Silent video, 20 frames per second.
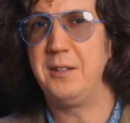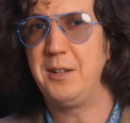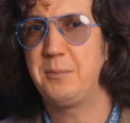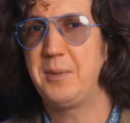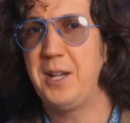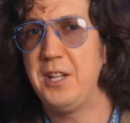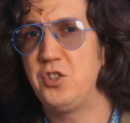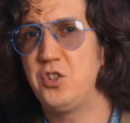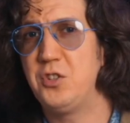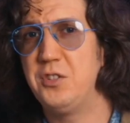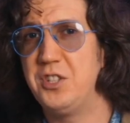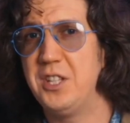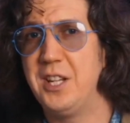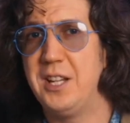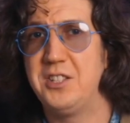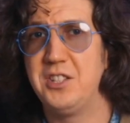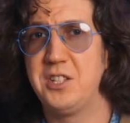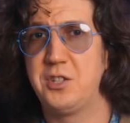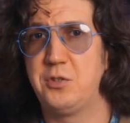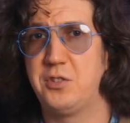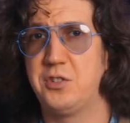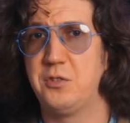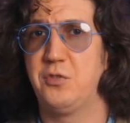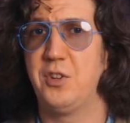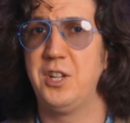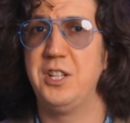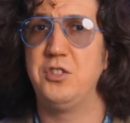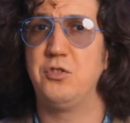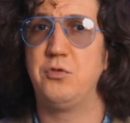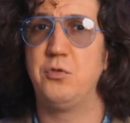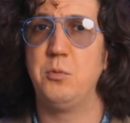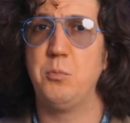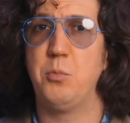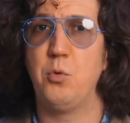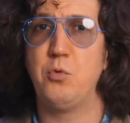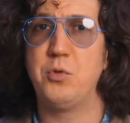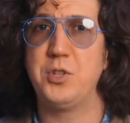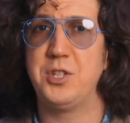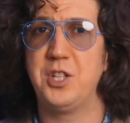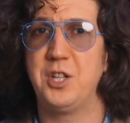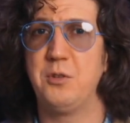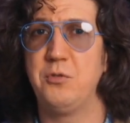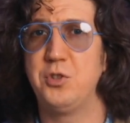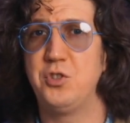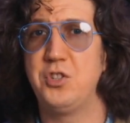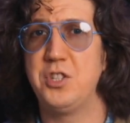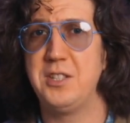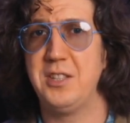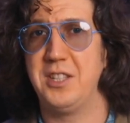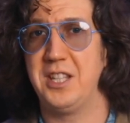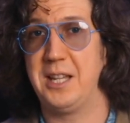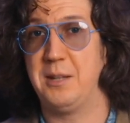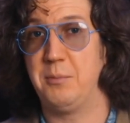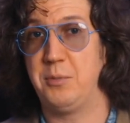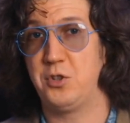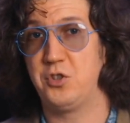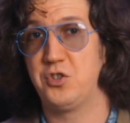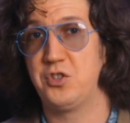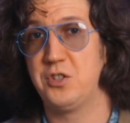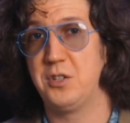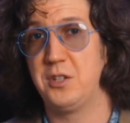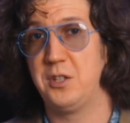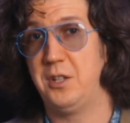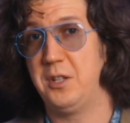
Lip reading: Imagine the ideal device for movie lovers and gamers,